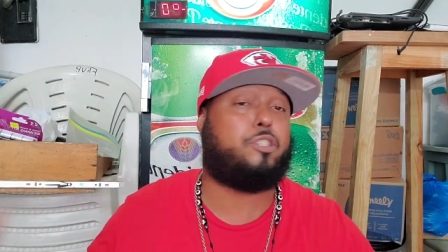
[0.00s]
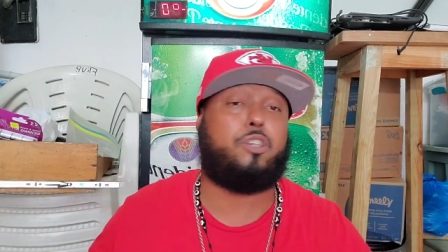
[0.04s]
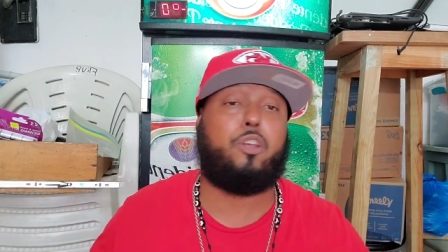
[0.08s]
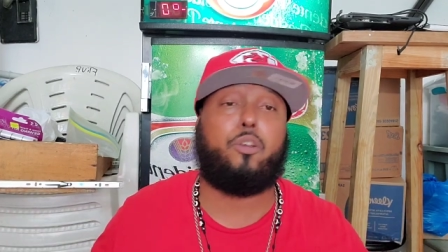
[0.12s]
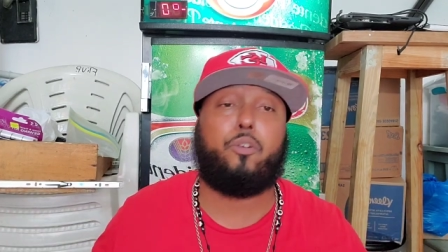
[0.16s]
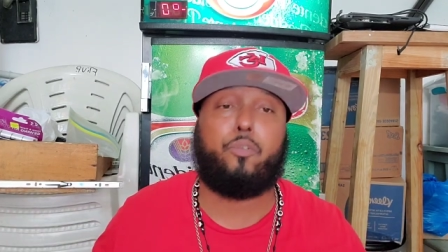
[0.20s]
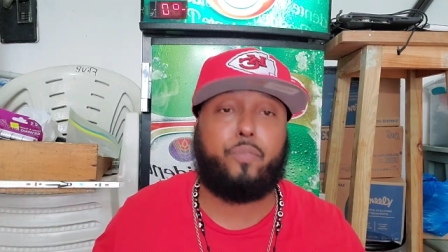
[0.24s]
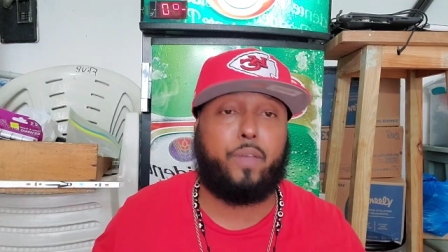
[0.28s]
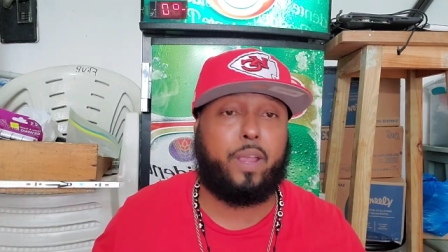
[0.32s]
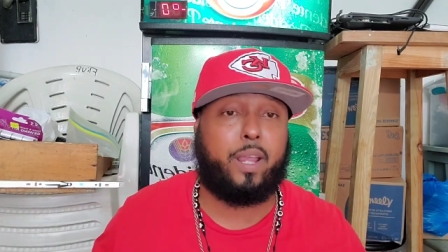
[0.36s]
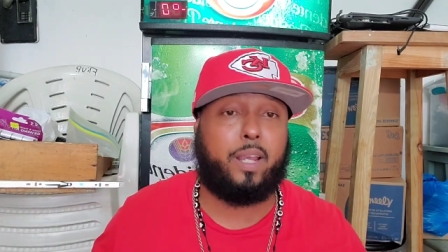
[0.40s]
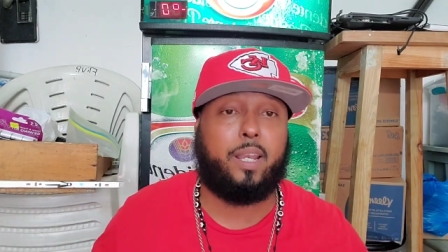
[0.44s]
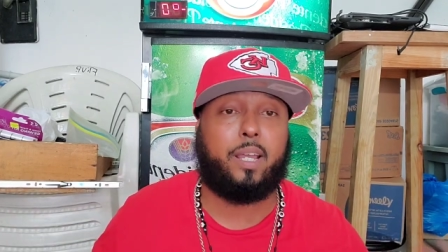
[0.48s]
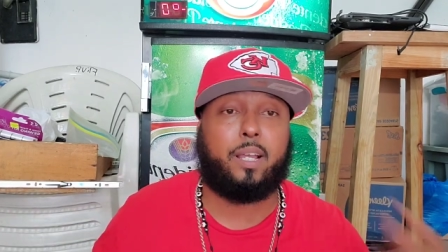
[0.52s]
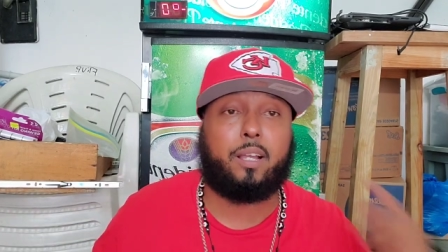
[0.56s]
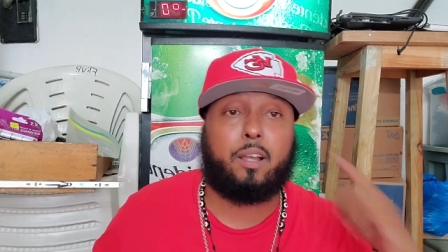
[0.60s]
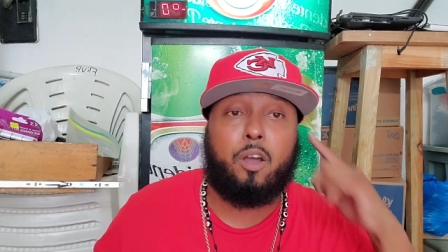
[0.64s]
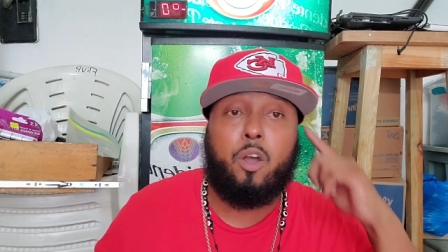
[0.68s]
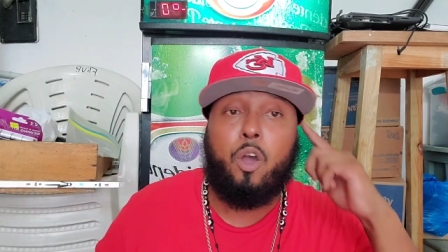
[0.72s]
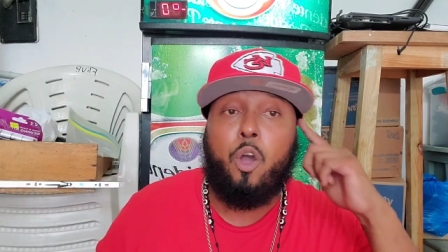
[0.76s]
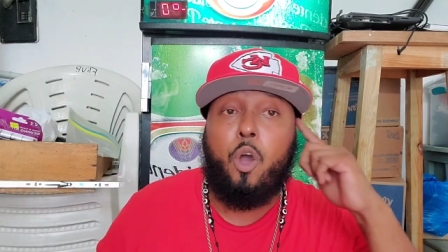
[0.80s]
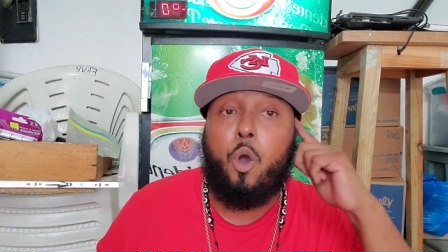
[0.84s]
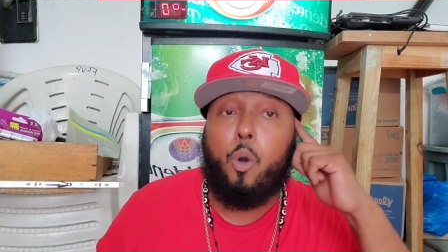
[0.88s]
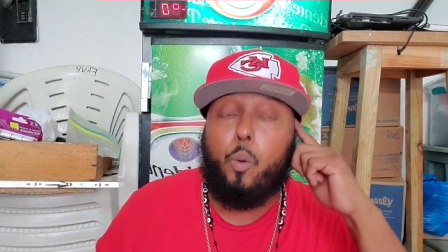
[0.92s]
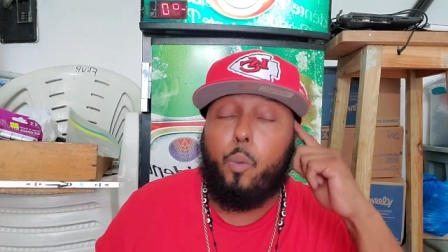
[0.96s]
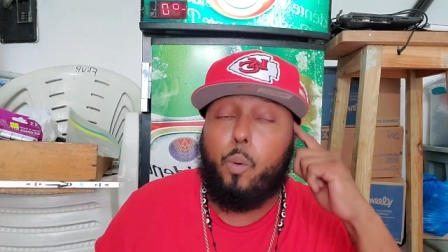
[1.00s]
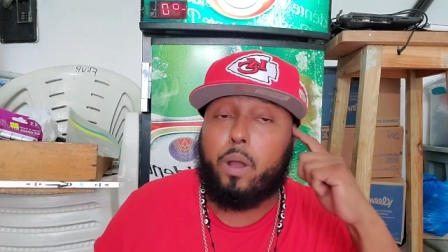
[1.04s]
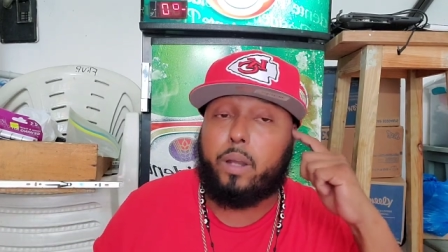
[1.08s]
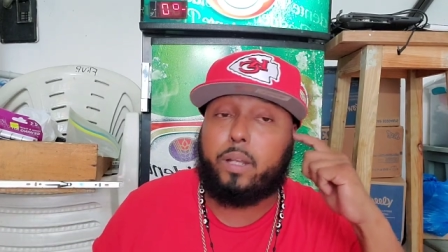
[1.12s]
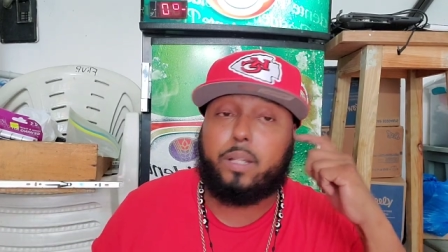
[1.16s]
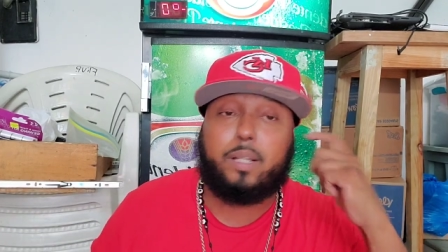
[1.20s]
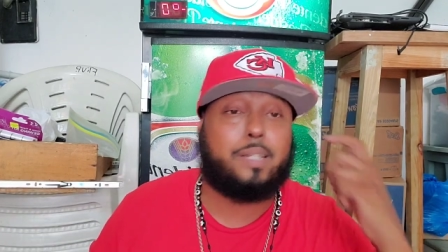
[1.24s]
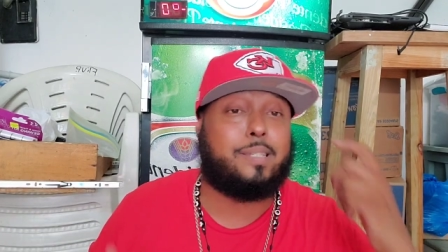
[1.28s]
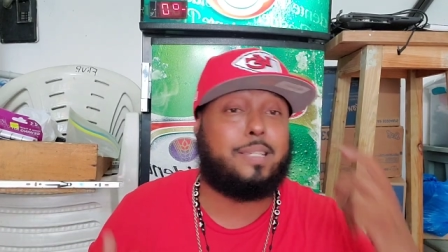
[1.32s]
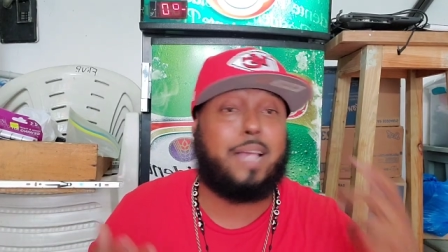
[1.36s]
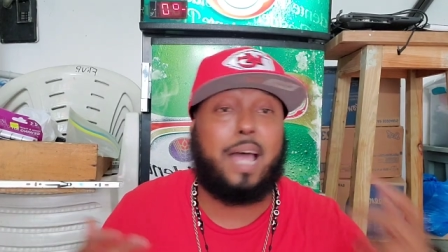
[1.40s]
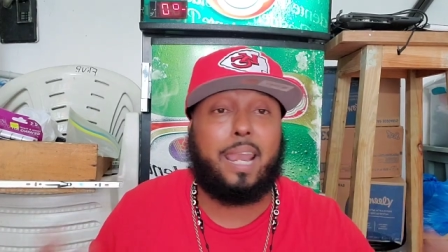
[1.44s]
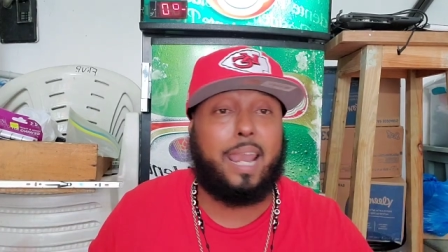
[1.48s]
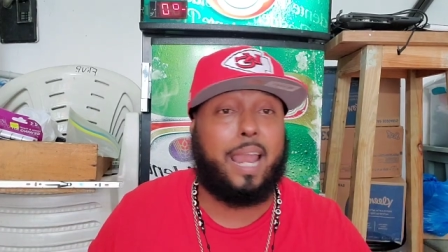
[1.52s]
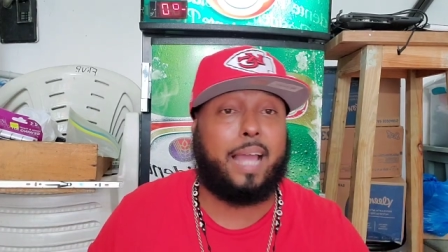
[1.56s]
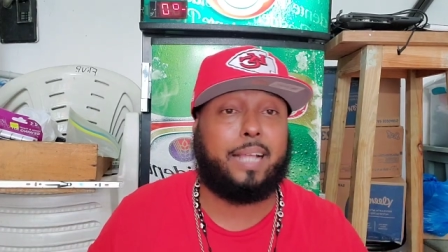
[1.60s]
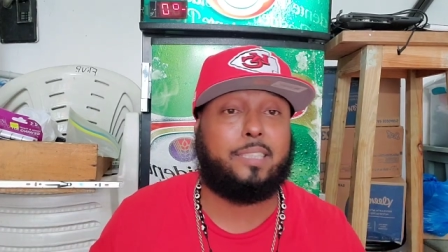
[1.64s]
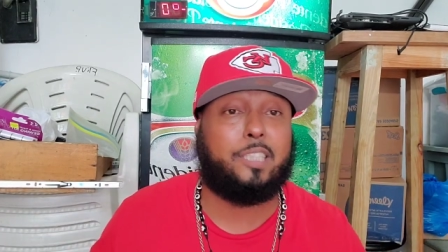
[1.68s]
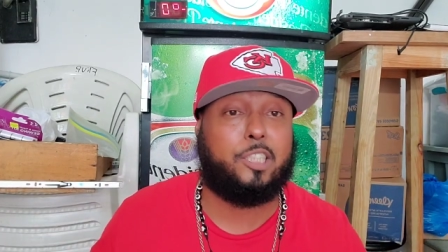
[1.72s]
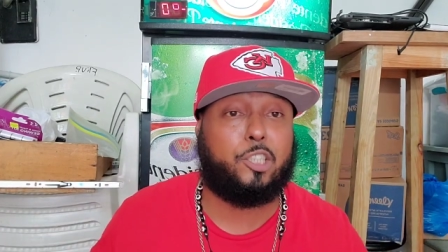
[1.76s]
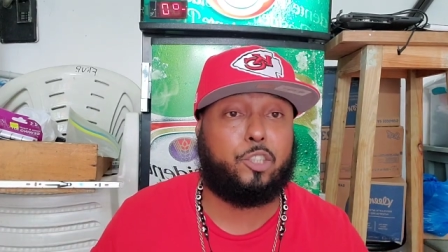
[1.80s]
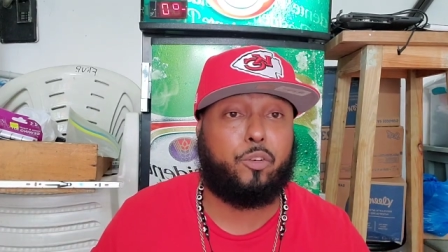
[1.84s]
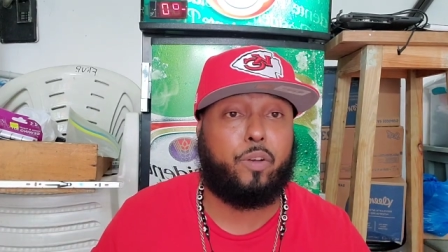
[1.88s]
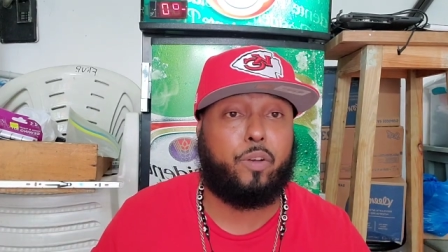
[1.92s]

serve fake liquor. One, because I like to